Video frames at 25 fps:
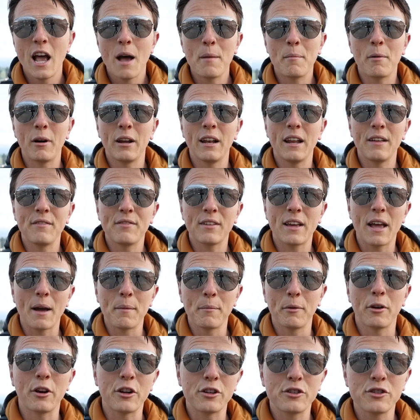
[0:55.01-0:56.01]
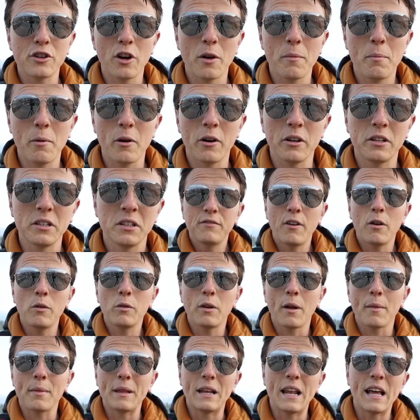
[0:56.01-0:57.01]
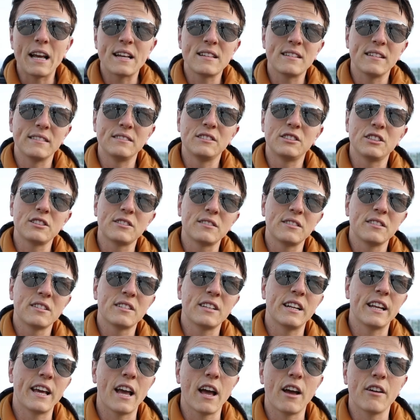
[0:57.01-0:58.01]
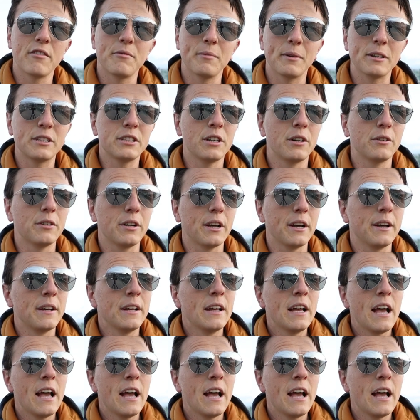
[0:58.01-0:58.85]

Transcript: I might leave the camera on a tripod, fold up the legs and just sling it over my shoulder.